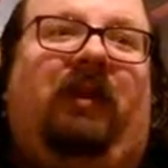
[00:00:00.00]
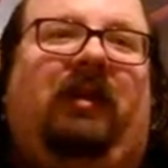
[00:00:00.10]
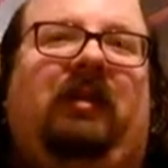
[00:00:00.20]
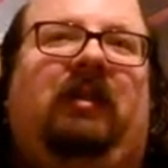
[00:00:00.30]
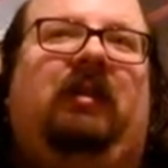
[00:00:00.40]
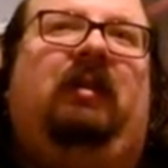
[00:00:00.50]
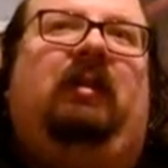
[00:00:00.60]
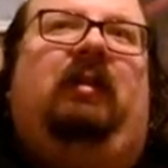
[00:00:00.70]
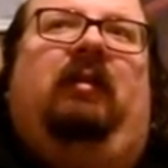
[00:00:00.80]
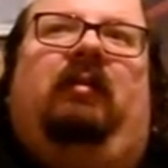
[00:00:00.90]
because
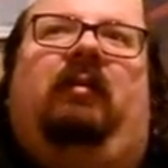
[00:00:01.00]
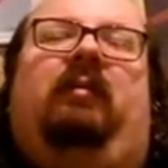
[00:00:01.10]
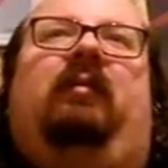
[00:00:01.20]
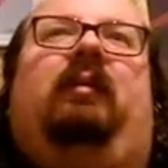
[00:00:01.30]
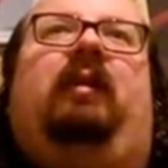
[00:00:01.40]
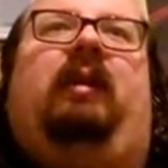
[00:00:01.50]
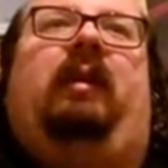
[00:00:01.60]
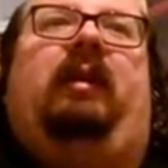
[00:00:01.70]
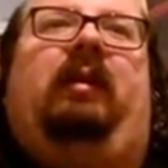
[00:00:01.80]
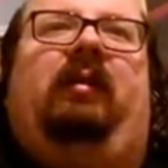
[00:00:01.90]

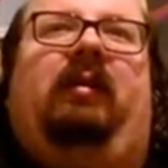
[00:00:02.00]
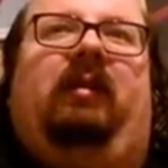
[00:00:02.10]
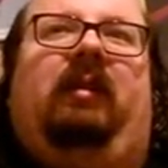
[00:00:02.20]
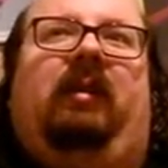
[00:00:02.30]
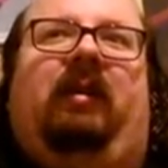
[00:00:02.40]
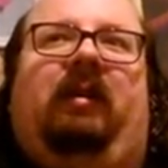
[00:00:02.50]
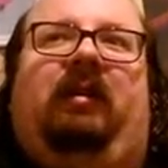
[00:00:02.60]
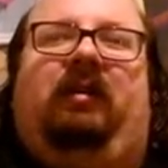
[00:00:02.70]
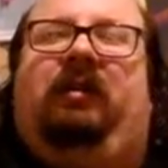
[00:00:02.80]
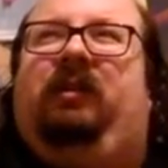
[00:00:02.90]

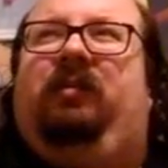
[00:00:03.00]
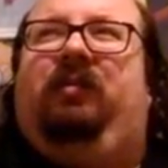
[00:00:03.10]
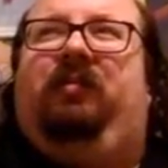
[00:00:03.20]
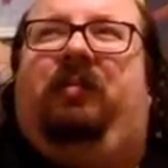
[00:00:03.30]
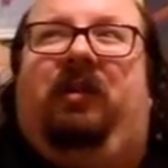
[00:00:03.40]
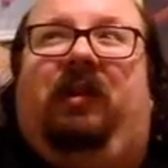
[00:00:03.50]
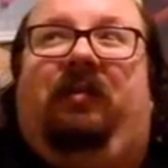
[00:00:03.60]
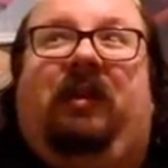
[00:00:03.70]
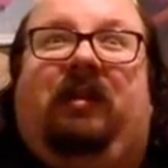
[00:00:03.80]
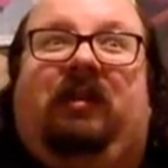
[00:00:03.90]
the 2 pony
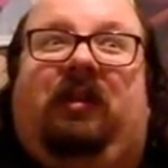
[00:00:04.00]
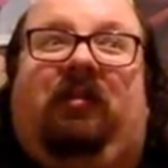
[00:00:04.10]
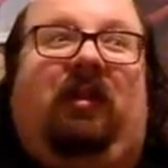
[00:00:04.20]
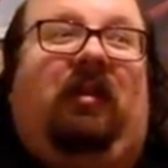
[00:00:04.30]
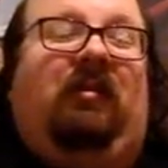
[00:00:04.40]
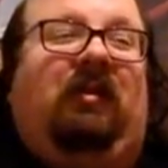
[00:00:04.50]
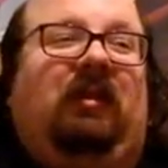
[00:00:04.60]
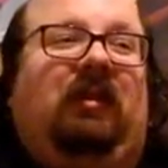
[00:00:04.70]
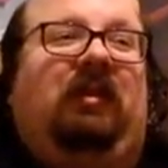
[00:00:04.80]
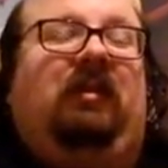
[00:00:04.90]
videos in a row
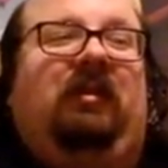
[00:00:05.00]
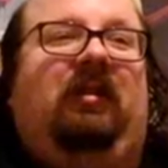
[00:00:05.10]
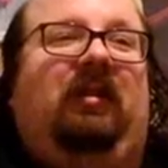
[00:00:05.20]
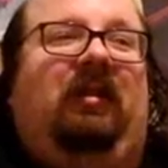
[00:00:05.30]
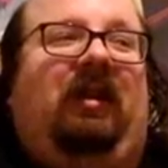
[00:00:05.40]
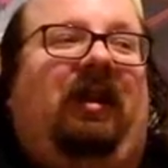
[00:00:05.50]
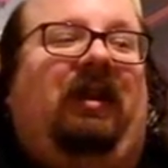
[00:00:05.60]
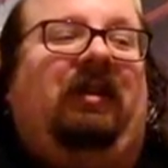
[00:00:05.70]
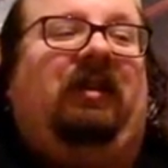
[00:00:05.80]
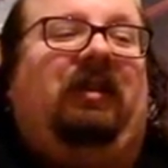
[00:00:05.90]
was,
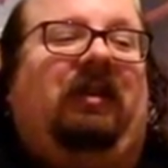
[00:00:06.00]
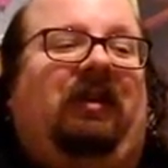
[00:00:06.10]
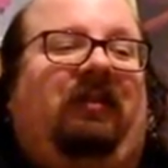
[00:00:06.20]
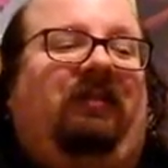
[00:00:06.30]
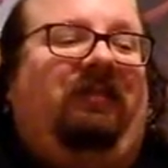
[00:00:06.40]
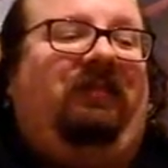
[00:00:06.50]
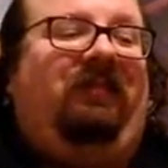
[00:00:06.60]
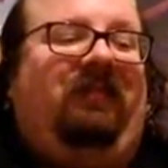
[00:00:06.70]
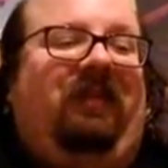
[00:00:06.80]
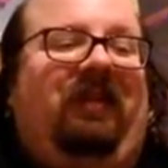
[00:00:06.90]
that's
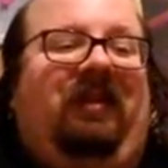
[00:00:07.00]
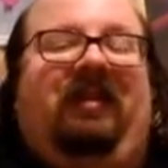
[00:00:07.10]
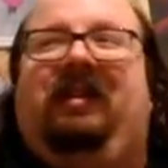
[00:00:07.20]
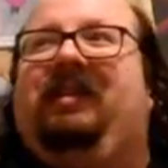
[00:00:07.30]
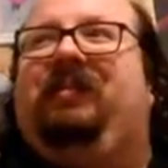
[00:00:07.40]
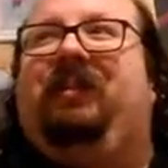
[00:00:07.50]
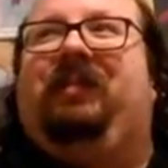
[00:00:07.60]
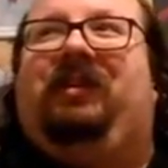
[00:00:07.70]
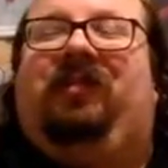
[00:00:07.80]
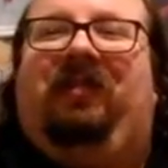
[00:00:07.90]
a bit
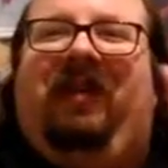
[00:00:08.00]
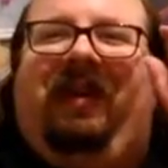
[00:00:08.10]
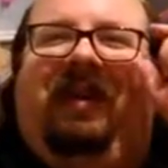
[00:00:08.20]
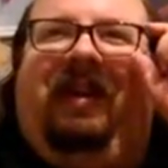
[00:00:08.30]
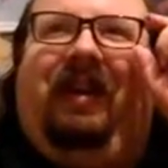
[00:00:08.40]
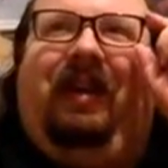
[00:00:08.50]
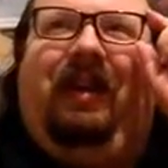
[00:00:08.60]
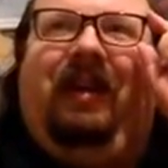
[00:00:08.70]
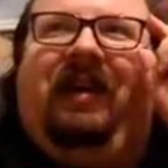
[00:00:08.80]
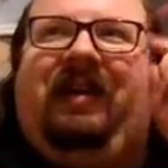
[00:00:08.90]
much for
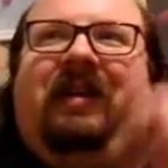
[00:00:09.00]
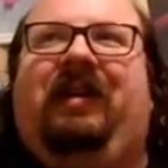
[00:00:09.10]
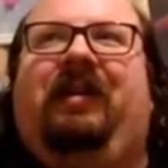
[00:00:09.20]
me, and